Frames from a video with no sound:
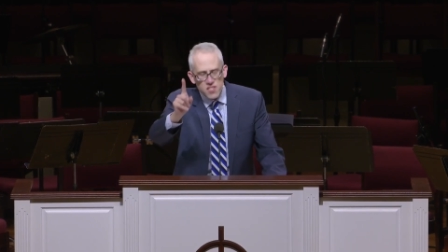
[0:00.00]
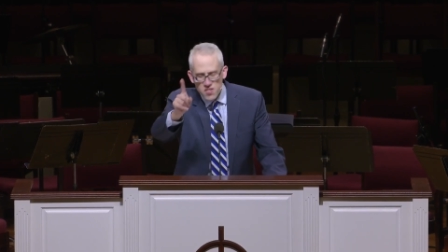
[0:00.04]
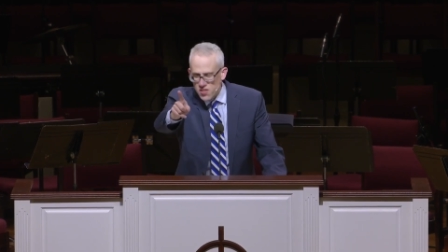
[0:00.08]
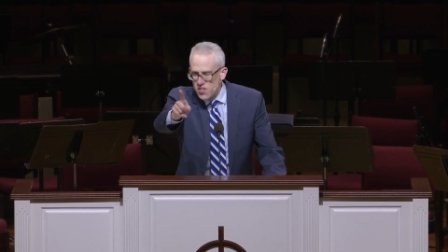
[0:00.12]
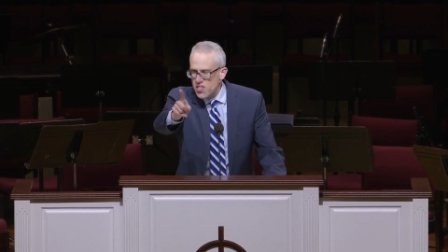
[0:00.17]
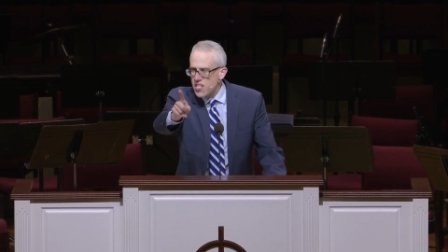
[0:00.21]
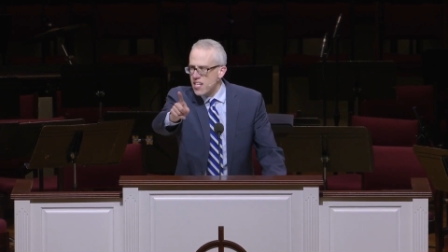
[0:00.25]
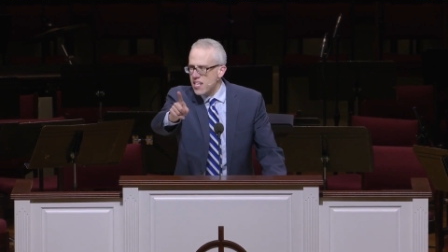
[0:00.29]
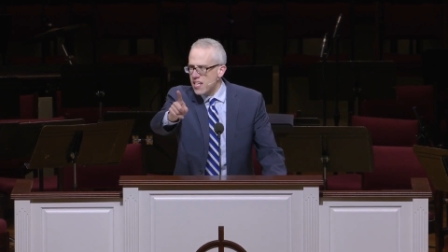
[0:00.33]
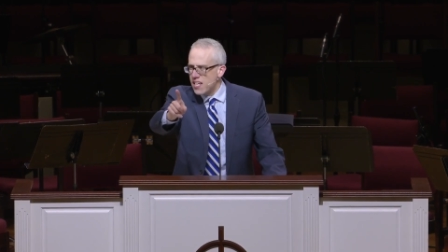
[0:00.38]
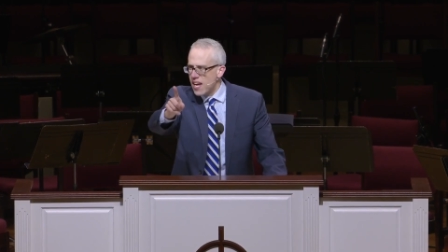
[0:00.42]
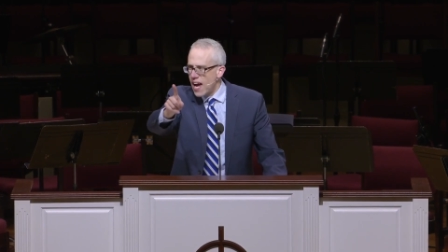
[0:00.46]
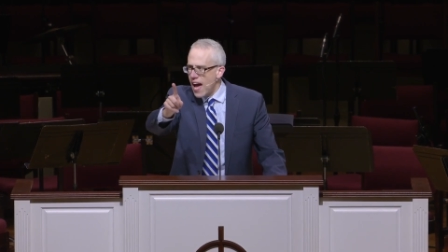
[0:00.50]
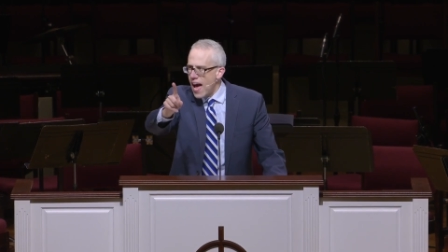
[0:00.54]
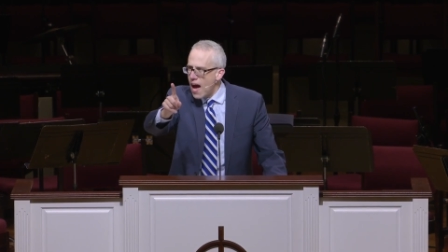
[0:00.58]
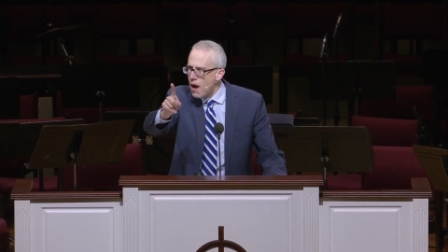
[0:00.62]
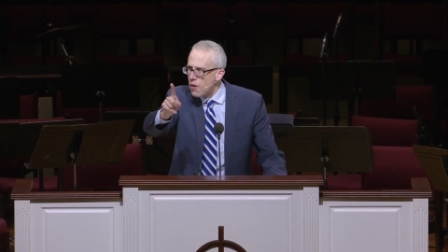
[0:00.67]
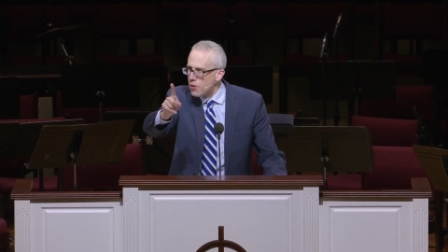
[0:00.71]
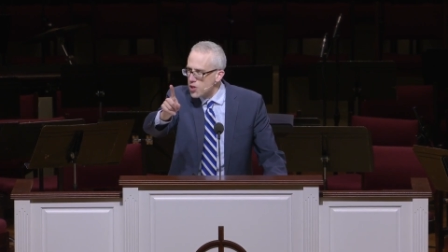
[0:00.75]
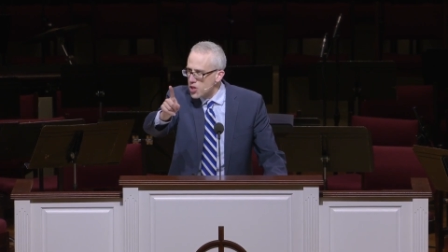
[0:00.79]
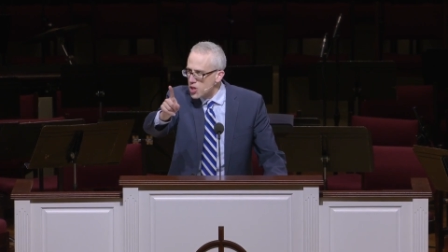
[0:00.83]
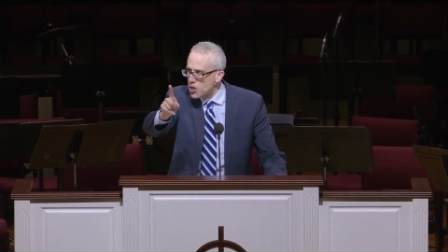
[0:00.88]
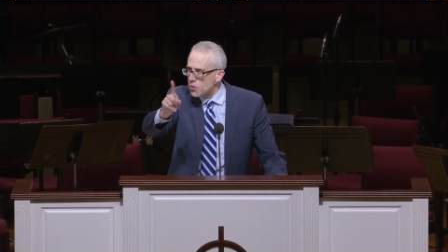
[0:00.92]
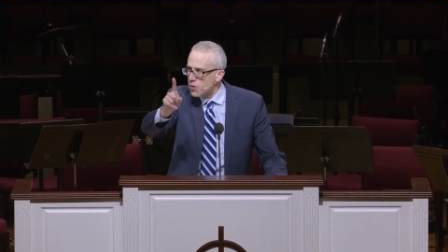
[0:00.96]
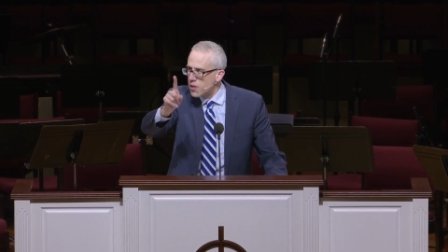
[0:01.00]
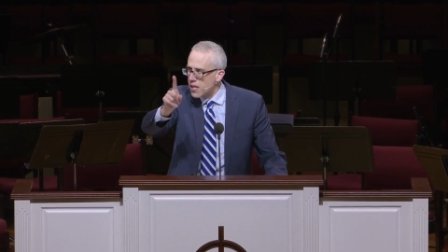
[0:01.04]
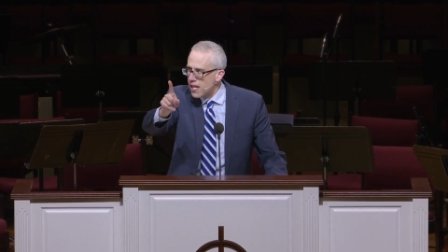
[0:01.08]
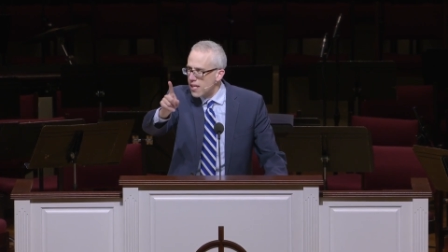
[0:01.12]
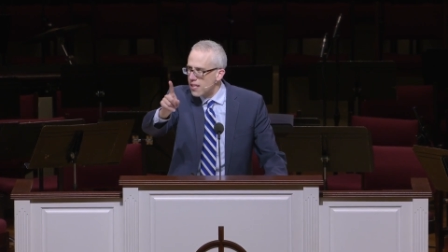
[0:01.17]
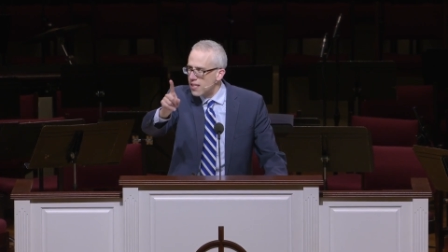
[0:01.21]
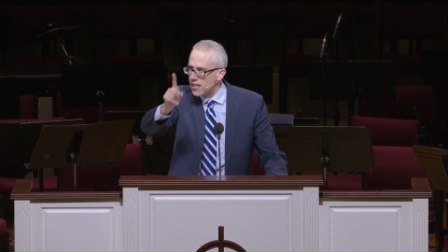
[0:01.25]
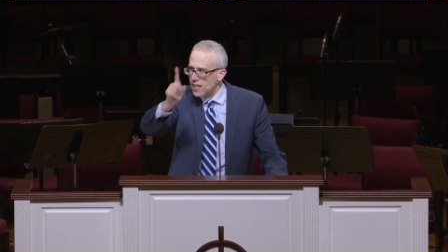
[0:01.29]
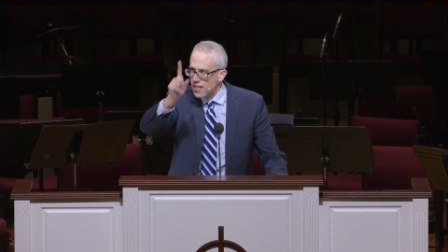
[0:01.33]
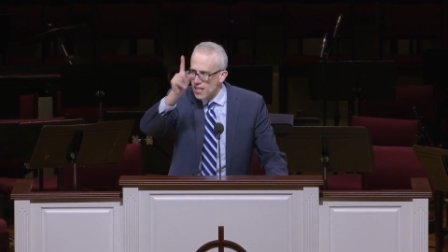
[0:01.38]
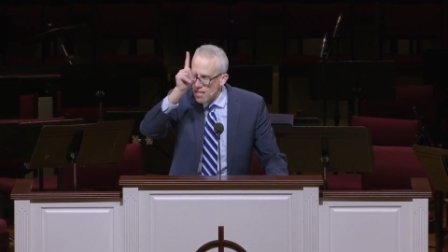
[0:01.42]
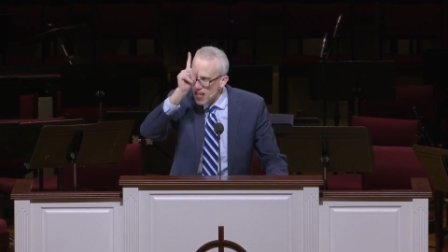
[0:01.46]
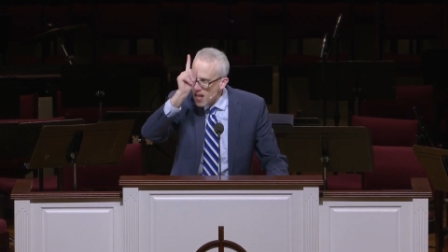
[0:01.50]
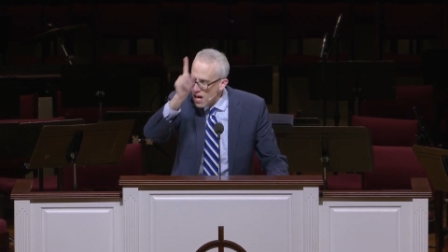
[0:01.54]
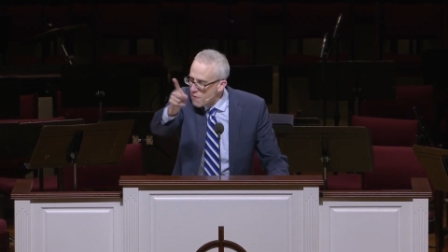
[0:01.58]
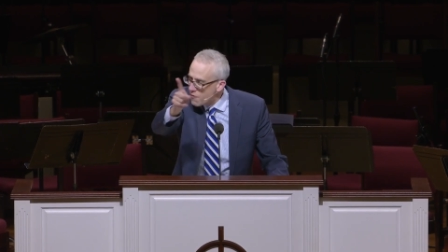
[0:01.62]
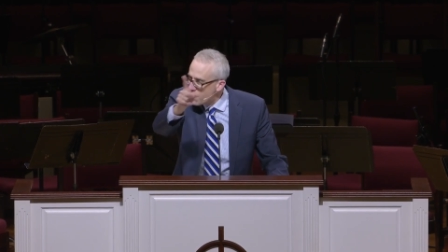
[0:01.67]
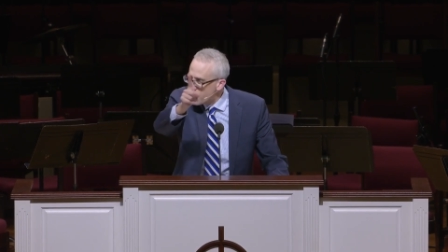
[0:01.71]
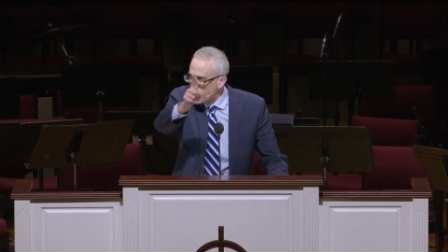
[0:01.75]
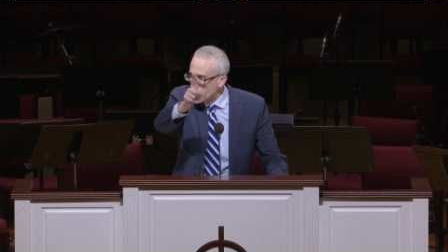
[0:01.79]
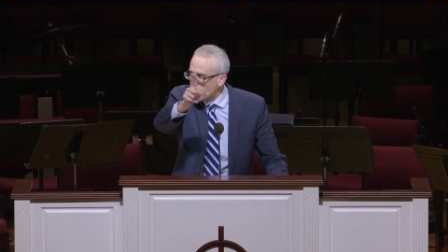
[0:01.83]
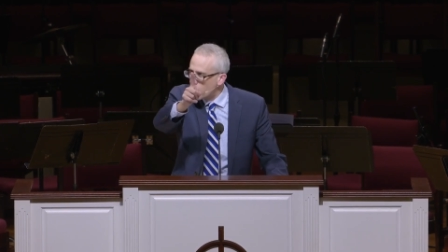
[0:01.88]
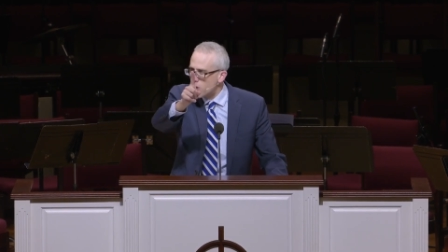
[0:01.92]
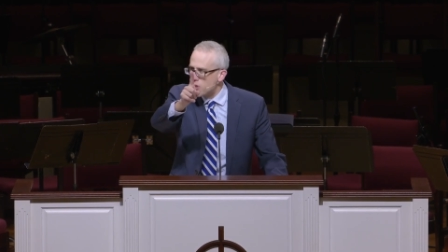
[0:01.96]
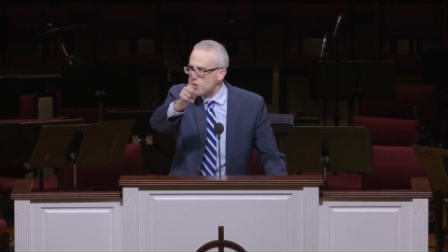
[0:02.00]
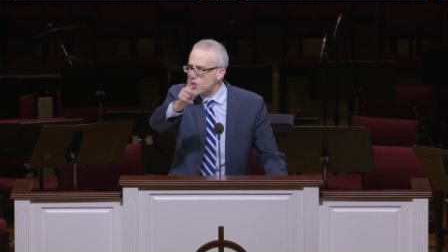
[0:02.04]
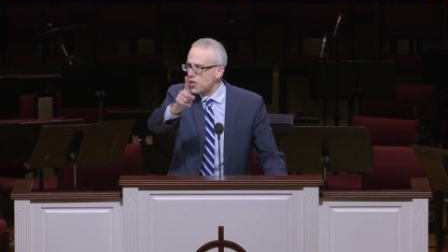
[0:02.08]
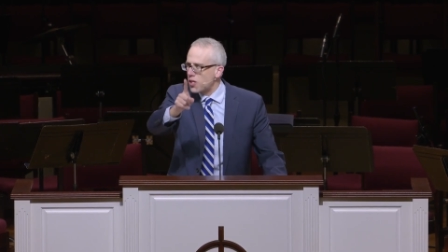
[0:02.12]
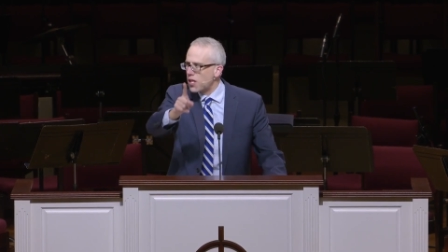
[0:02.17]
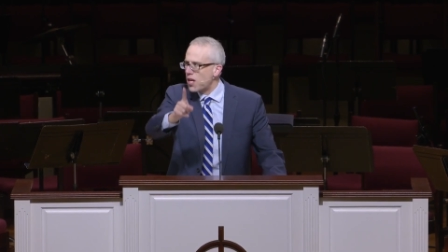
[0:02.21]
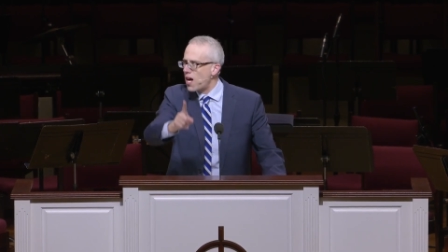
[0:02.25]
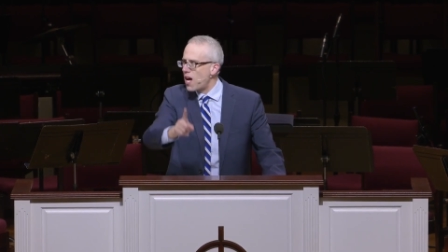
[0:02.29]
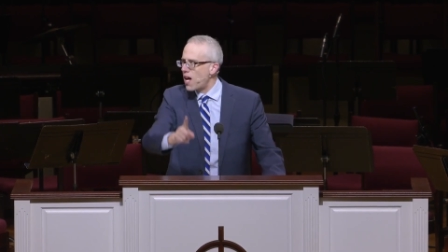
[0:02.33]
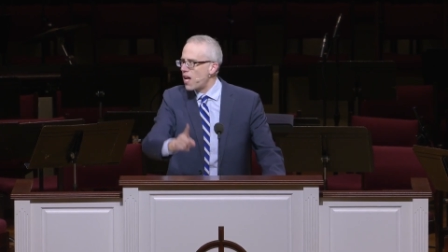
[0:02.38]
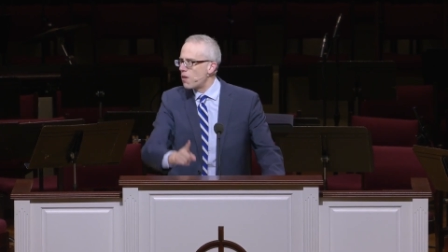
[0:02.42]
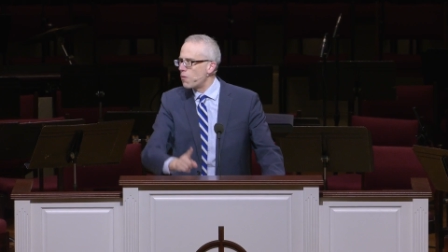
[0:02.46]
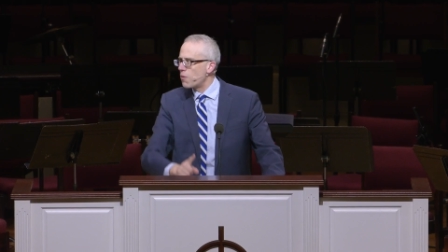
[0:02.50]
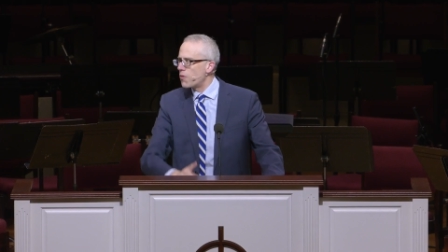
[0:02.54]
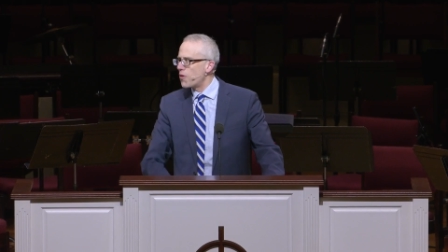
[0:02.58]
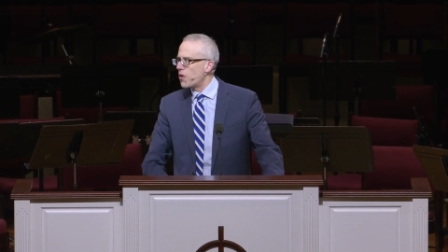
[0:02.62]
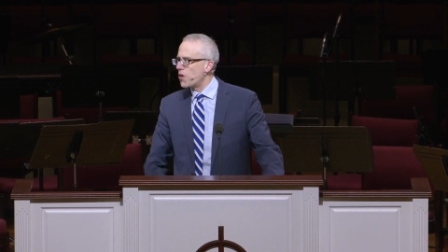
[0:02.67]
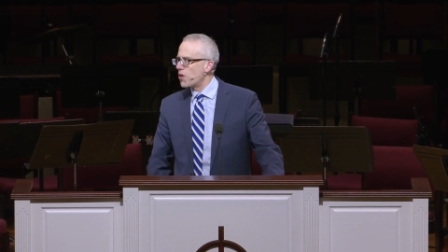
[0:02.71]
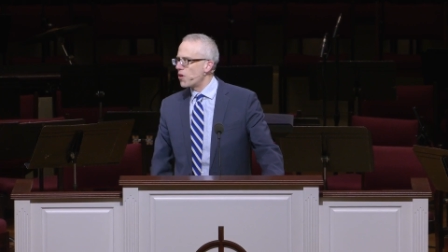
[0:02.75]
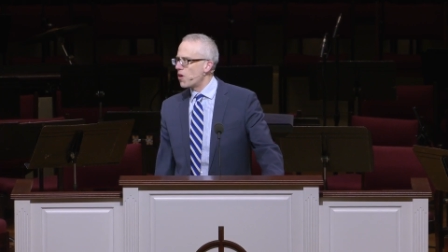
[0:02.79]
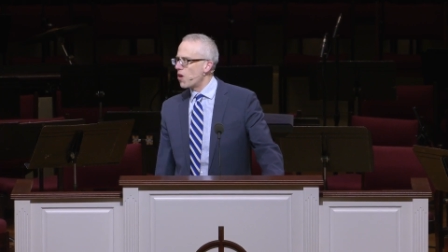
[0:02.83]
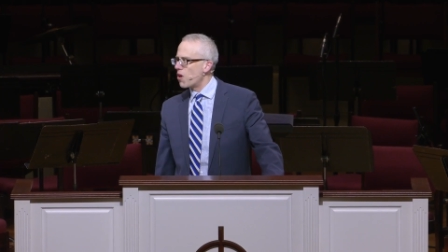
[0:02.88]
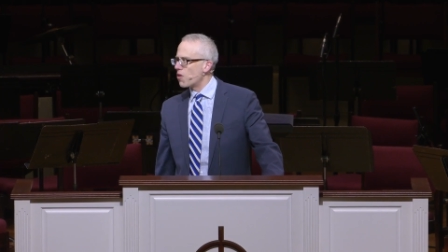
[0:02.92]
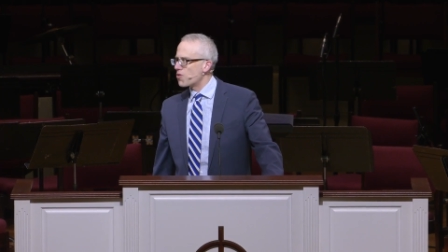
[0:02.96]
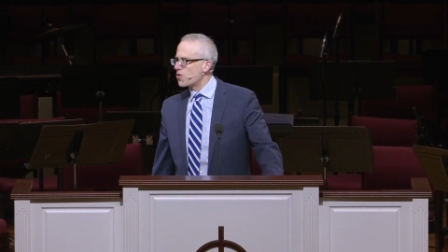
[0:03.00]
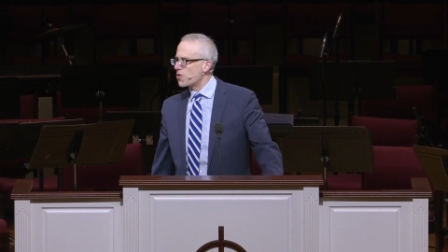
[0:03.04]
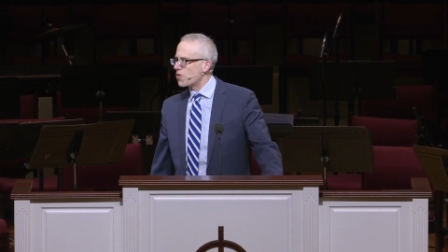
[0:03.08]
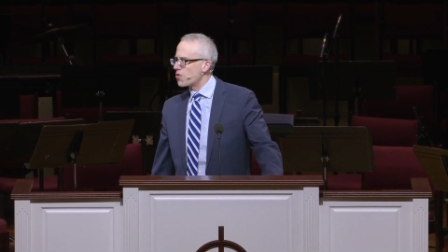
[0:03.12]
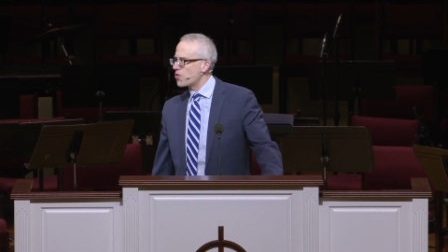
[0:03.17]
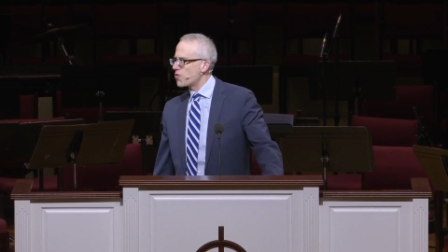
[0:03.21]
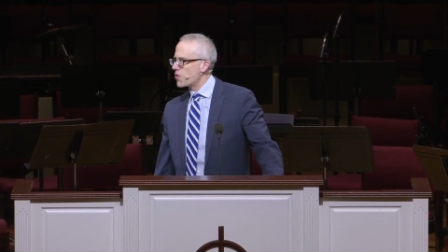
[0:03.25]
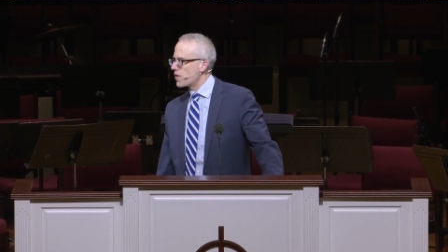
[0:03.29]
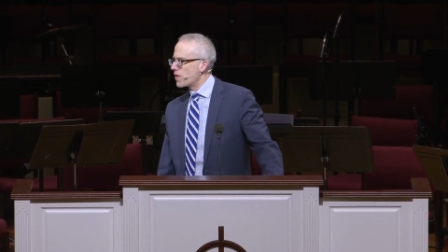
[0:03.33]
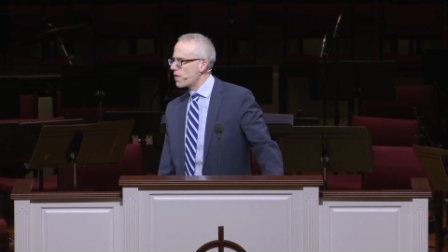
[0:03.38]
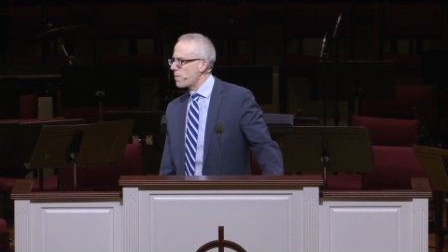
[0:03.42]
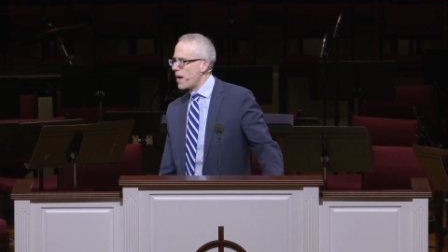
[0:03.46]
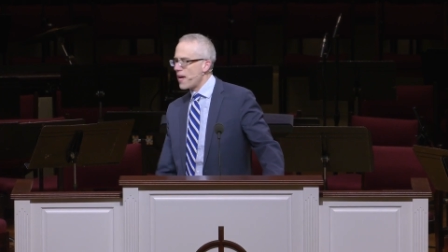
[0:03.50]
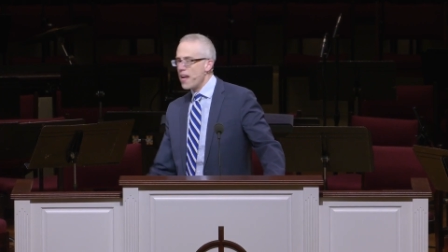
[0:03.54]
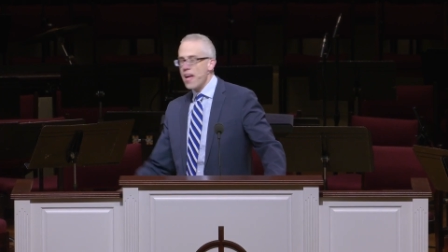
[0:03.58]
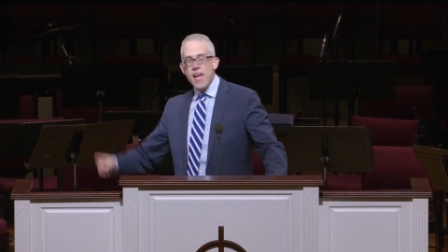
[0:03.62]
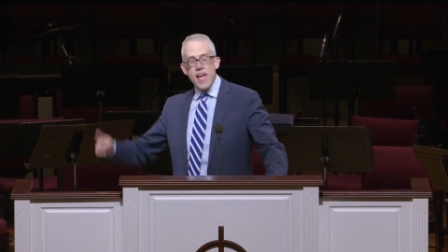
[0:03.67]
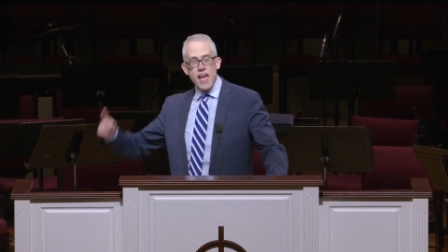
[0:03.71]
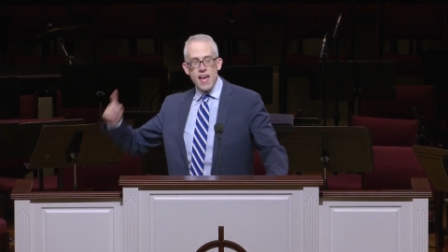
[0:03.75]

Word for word: see how you can love the Lord your God with all your heart, soul, strength, and mind,